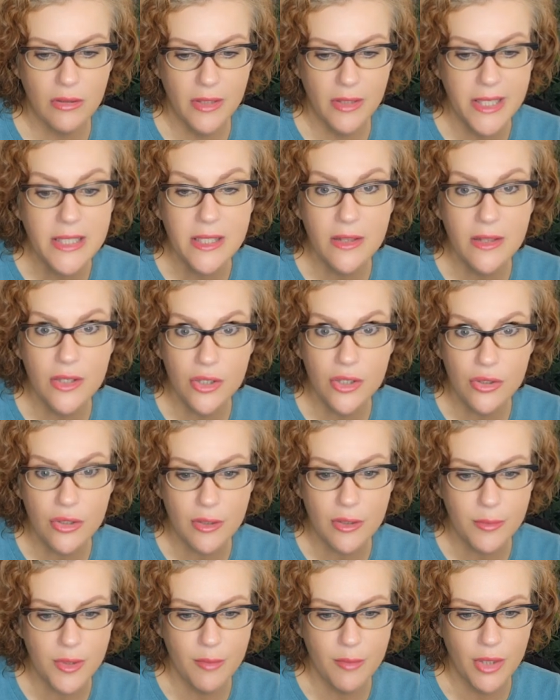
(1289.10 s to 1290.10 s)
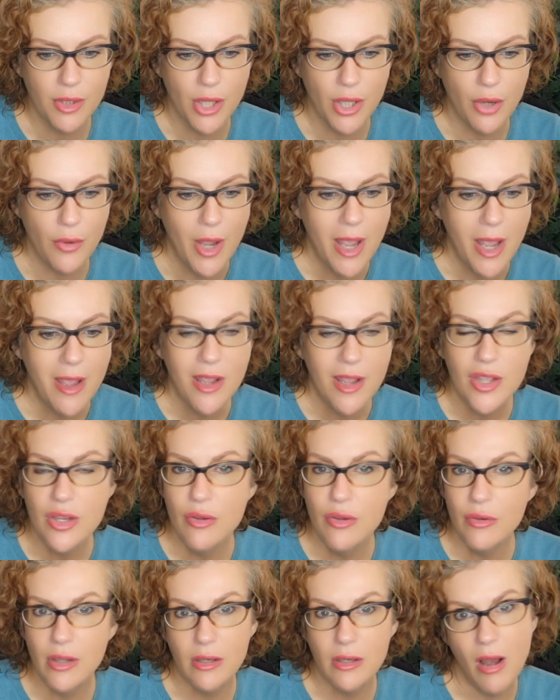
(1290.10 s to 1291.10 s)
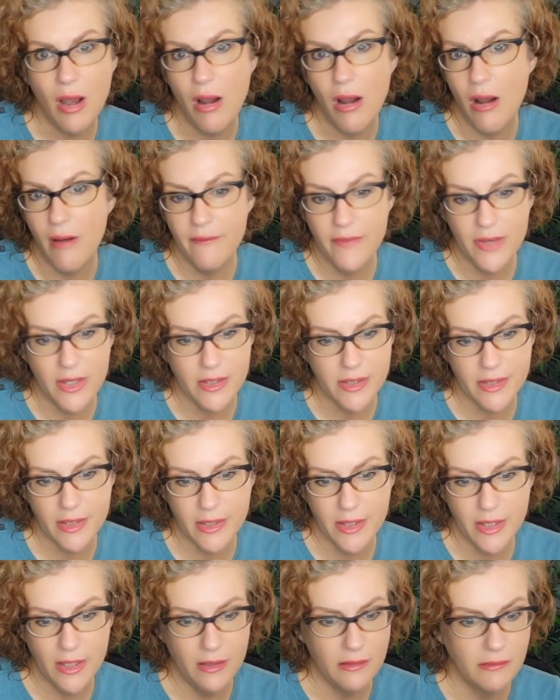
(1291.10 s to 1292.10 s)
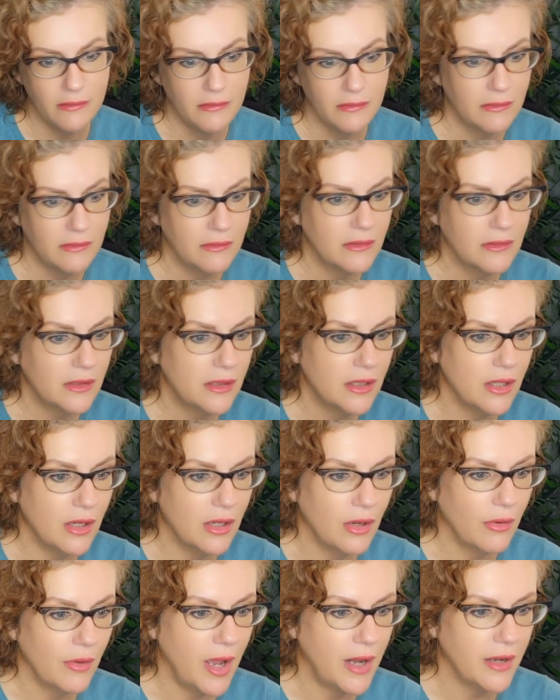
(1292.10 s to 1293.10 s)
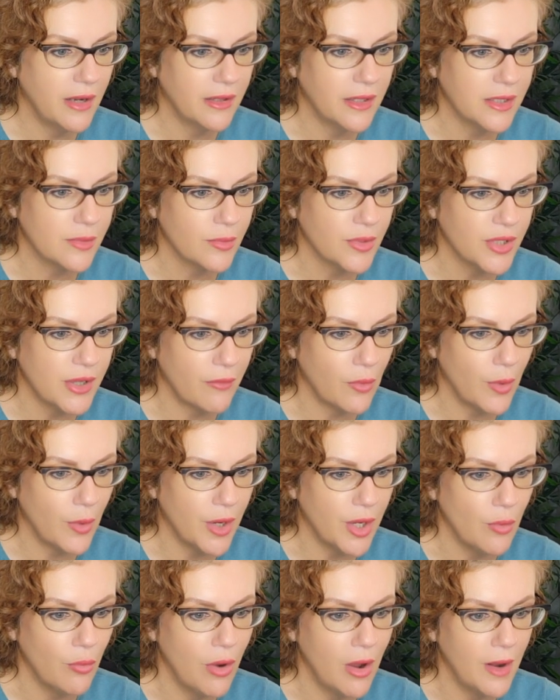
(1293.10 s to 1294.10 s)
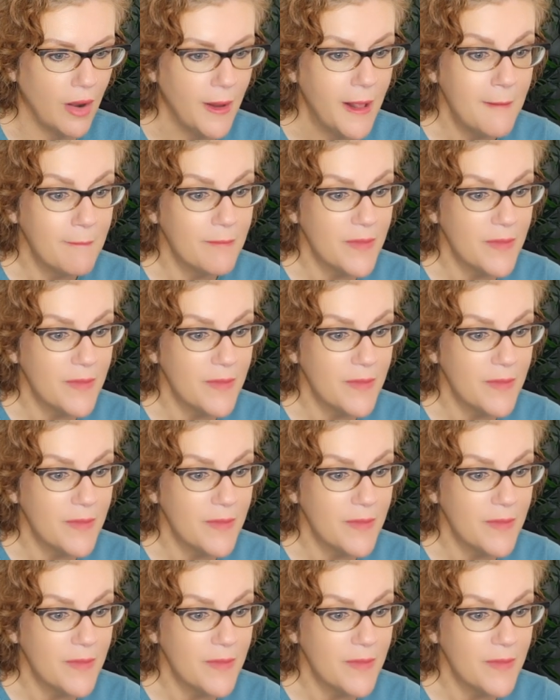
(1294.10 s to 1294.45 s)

linked in the description below. You can obviously, edit this whichever way you want.